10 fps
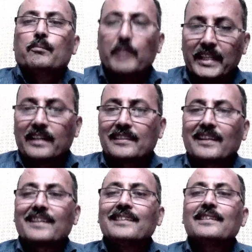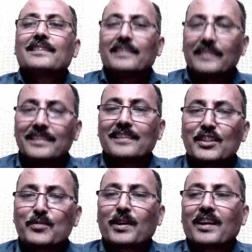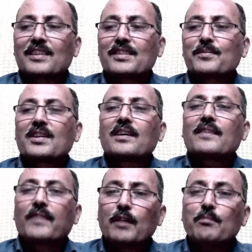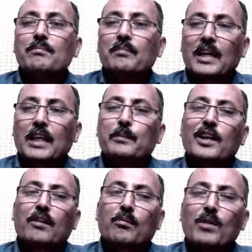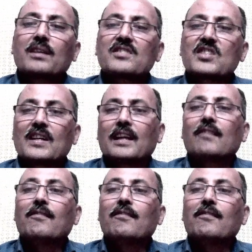My dear children, this is Prakasam sir from Math Beyond Marks channel,